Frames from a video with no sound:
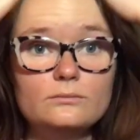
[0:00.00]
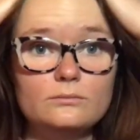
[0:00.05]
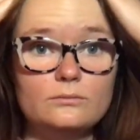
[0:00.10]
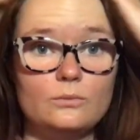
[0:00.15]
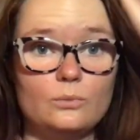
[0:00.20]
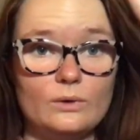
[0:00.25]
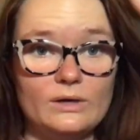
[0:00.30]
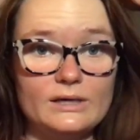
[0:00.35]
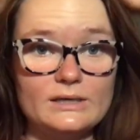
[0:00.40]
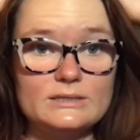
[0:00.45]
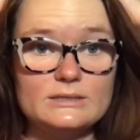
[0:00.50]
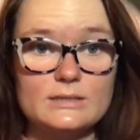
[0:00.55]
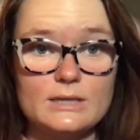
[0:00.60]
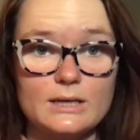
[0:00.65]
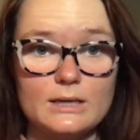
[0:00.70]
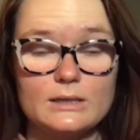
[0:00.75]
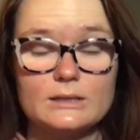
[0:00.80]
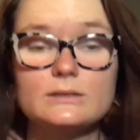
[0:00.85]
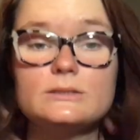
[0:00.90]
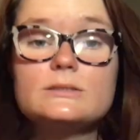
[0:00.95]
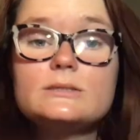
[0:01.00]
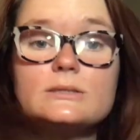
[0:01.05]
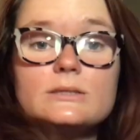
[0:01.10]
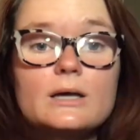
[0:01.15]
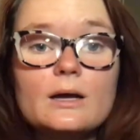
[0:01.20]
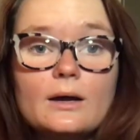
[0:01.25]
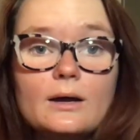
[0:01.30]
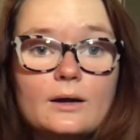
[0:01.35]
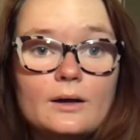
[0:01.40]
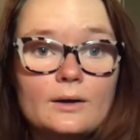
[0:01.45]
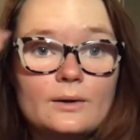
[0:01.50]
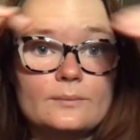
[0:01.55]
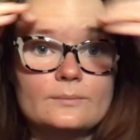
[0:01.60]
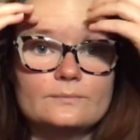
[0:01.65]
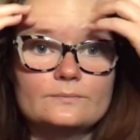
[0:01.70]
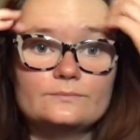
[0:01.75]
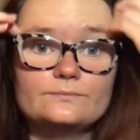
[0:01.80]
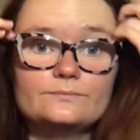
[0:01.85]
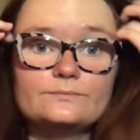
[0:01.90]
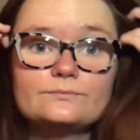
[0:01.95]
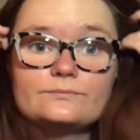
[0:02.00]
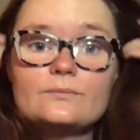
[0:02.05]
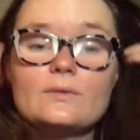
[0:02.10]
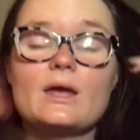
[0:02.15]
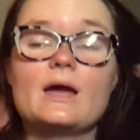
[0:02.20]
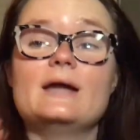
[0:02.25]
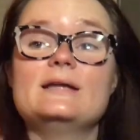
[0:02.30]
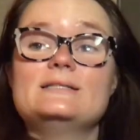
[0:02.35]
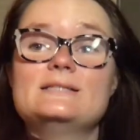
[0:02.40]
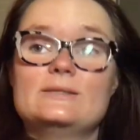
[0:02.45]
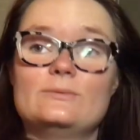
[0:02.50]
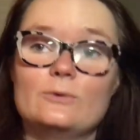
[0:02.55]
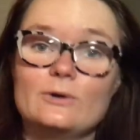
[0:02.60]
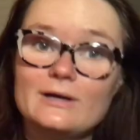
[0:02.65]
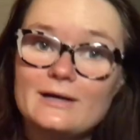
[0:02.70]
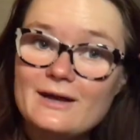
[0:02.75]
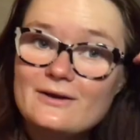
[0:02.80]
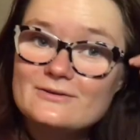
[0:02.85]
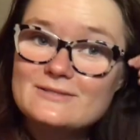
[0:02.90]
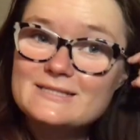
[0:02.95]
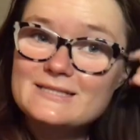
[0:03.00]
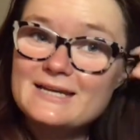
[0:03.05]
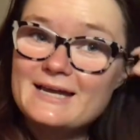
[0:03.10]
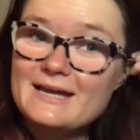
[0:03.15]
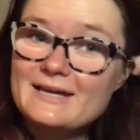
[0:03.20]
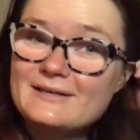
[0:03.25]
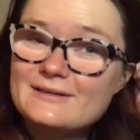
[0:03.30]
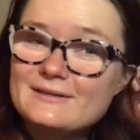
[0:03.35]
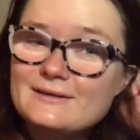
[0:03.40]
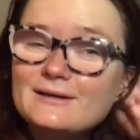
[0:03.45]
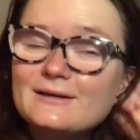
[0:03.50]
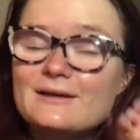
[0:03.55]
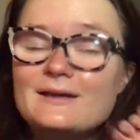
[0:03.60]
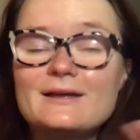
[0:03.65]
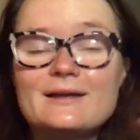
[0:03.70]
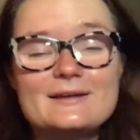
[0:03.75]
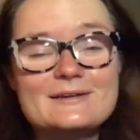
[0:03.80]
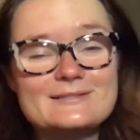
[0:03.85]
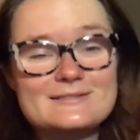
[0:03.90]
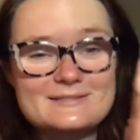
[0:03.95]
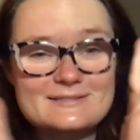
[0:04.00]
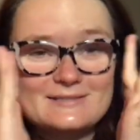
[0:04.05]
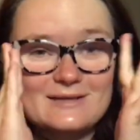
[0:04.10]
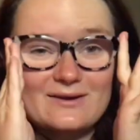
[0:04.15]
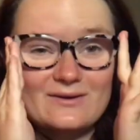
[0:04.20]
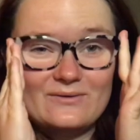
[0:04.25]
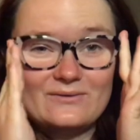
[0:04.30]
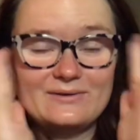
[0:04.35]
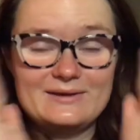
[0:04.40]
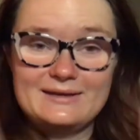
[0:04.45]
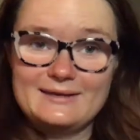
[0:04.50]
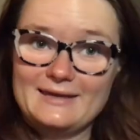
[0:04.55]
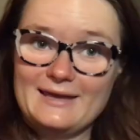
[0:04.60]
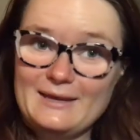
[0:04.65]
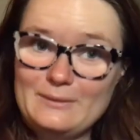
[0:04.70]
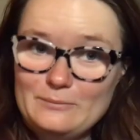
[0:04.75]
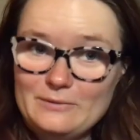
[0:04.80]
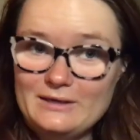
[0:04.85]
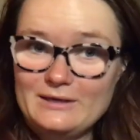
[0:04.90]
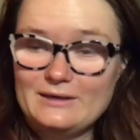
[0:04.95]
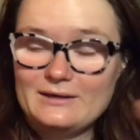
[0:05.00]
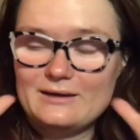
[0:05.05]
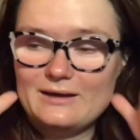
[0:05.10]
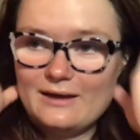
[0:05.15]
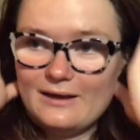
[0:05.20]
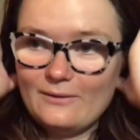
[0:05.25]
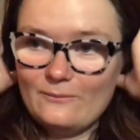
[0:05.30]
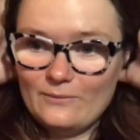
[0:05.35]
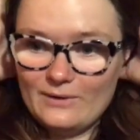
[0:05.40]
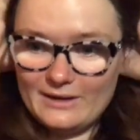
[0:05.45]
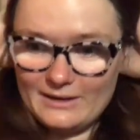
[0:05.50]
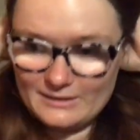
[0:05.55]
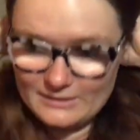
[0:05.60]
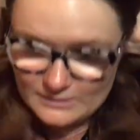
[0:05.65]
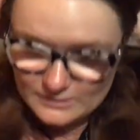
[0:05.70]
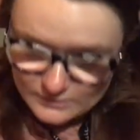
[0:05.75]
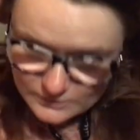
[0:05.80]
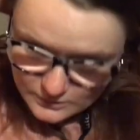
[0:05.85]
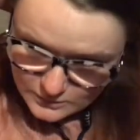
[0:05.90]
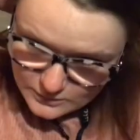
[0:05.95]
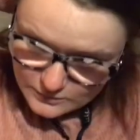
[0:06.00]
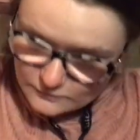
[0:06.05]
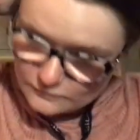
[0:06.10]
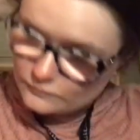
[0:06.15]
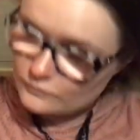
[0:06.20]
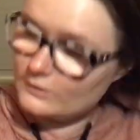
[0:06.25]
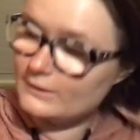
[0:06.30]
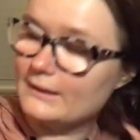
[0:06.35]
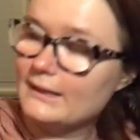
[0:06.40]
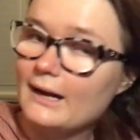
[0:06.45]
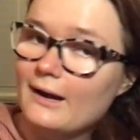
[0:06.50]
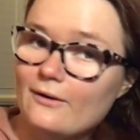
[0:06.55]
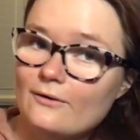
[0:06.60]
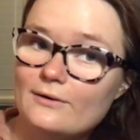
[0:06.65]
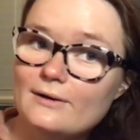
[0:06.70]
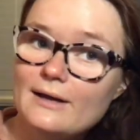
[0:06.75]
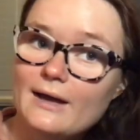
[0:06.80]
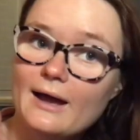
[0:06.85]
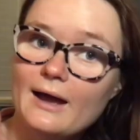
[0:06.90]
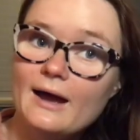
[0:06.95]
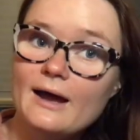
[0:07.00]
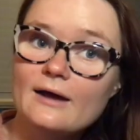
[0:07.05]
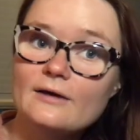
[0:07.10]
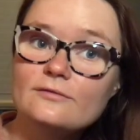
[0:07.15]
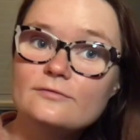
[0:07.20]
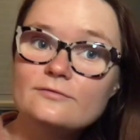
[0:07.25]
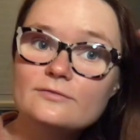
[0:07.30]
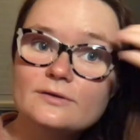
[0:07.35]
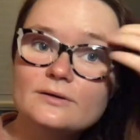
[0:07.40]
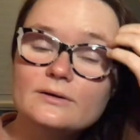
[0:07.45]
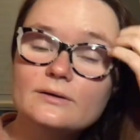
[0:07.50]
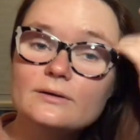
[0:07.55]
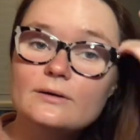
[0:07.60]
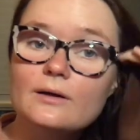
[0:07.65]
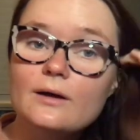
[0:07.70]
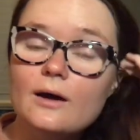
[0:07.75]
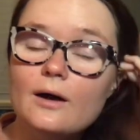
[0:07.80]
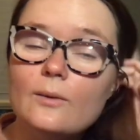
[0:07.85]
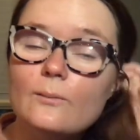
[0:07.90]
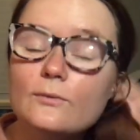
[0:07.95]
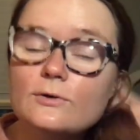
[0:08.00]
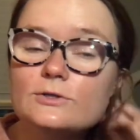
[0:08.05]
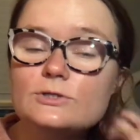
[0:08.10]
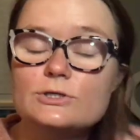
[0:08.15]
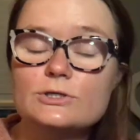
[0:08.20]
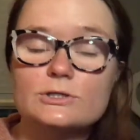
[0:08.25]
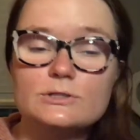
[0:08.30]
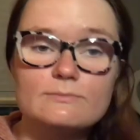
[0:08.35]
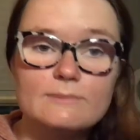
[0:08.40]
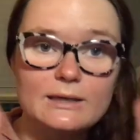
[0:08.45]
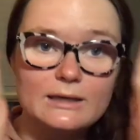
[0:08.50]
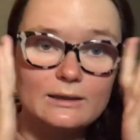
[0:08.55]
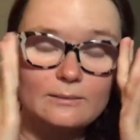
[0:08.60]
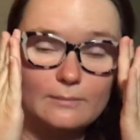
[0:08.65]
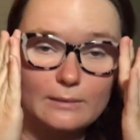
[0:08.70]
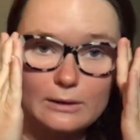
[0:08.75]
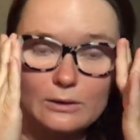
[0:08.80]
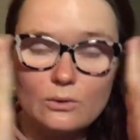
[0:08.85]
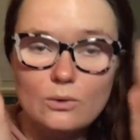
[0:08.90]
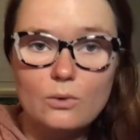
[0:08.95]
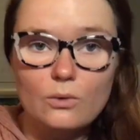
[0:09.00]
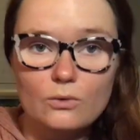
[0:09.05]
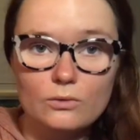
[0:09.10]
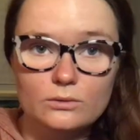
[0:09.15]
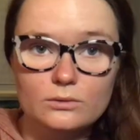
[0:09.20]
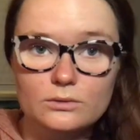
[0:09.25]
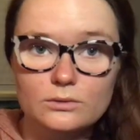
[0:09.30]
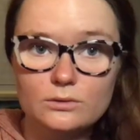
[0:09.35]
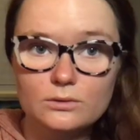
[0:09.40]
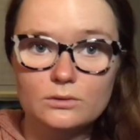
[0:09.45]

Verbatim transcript: weekdays. Um, I did work out today, so yay me. I went for an hour and a half, um, which is like my goal